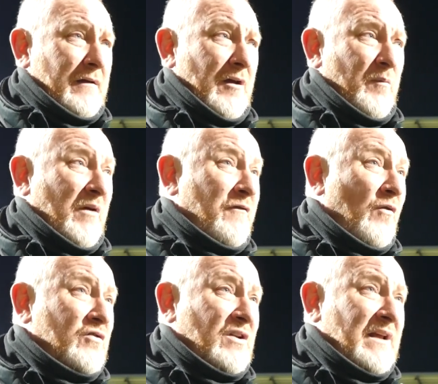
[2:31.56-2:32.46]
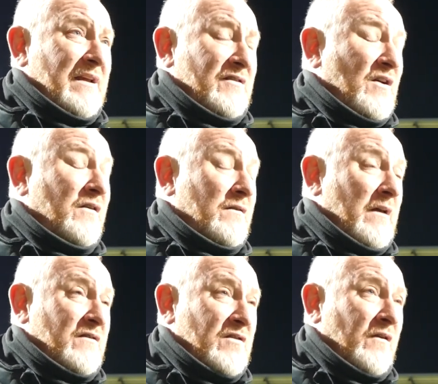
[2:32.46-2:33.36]
Um, but unfortunately, it's just
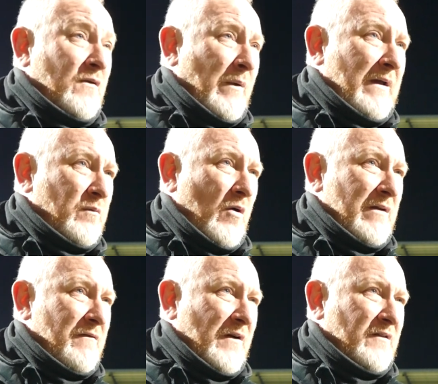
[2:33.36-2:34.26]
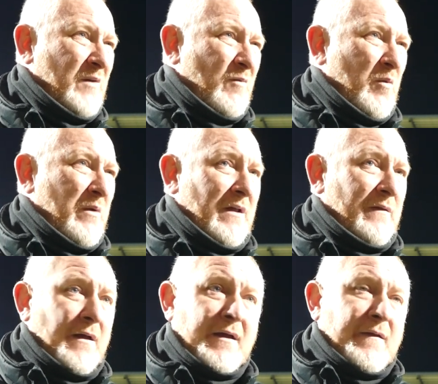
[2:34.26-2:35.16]
it's just the way it's working for us at the moment,
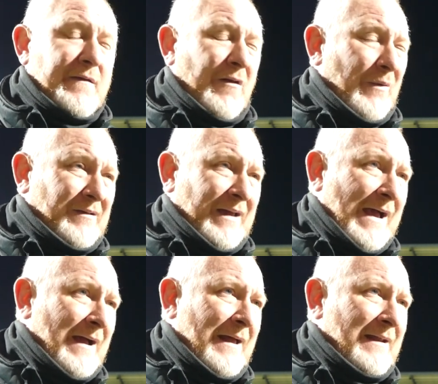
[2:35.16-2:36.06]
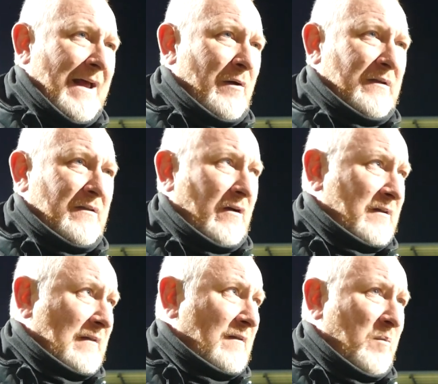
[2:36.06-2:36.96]
and the only way to get out of that now is, like I
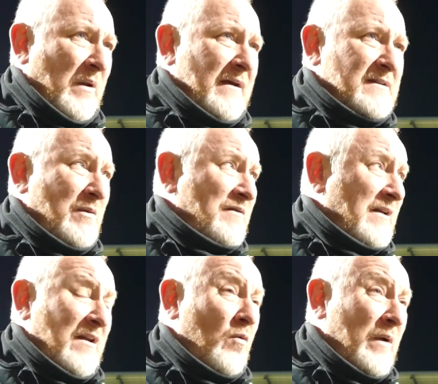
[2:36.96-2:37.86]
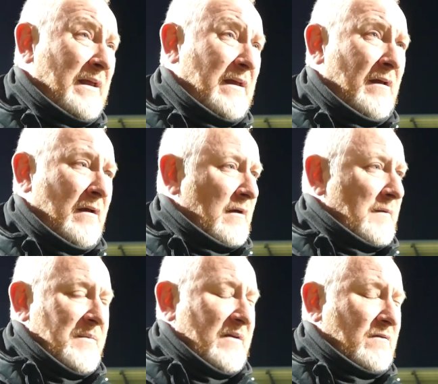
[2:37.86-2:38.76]
said to the players, and we've said all week,
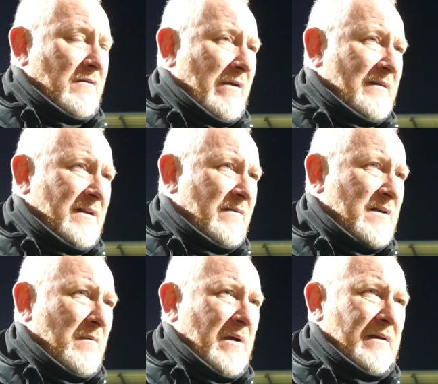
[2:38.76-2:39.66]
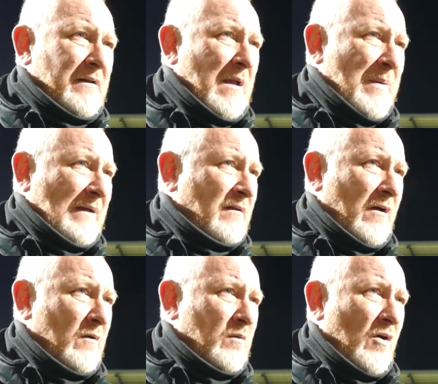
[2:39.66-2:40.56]
is to roll our sleeves up and to get back to the
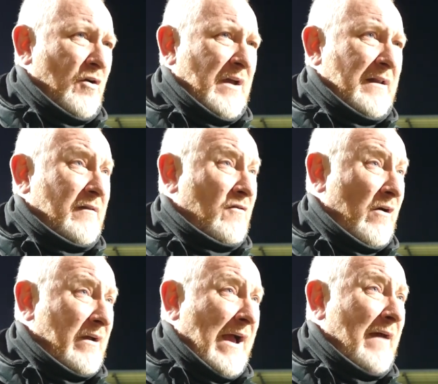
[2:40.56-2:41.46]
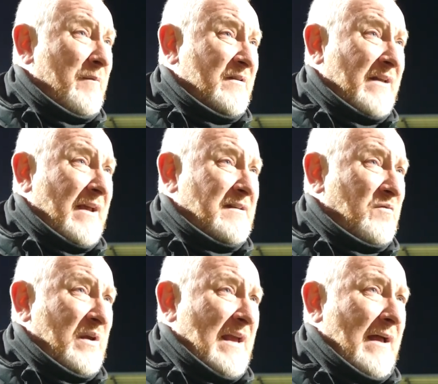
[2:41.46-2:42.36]
hard work and to try and cut out the mistakes
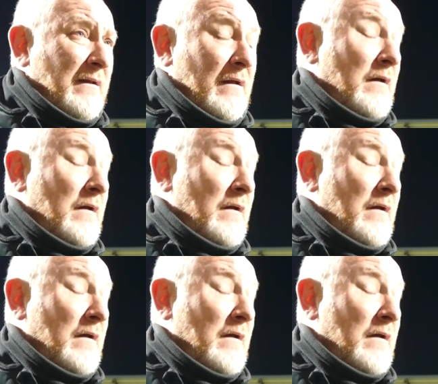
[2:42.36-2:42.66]
if we can.